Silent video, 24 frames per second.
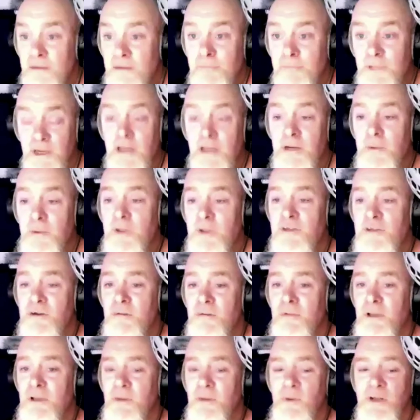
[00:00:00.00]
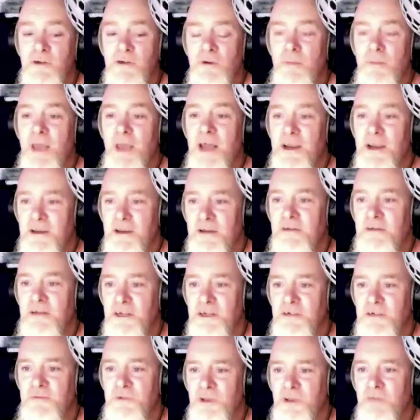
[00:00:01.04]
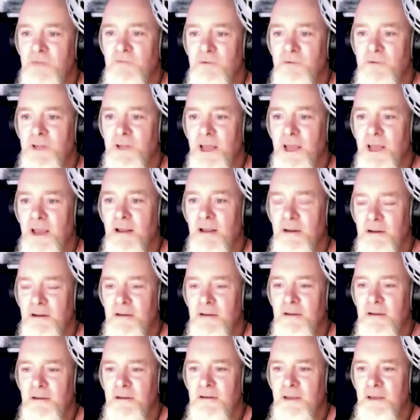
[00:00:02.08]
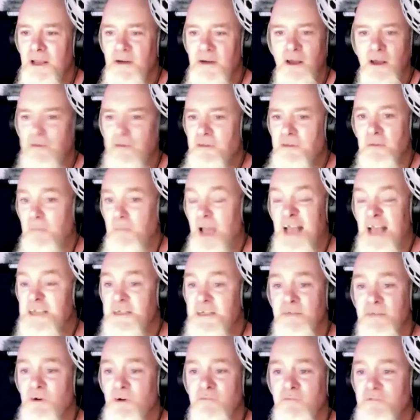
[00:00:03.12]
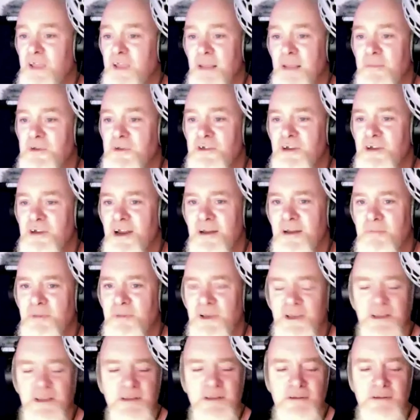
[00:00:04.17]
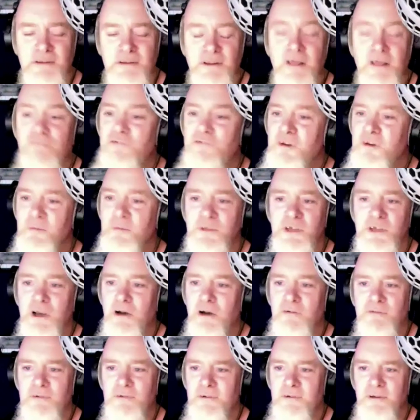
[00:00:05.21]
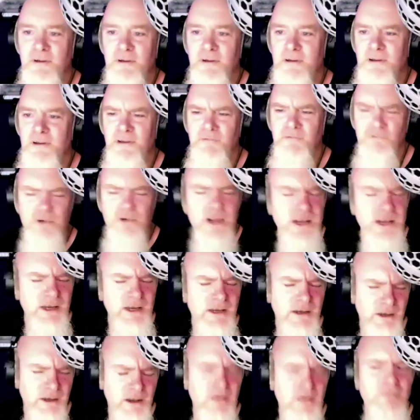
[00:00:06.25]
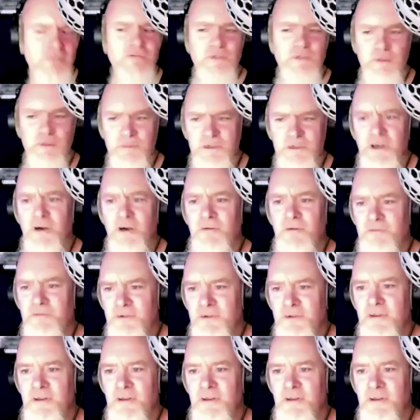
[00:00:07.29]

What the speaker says: He went to America and did some stuff over there. Yeah, nothing massive or famous or anything, but he loved himself. He really loved himself.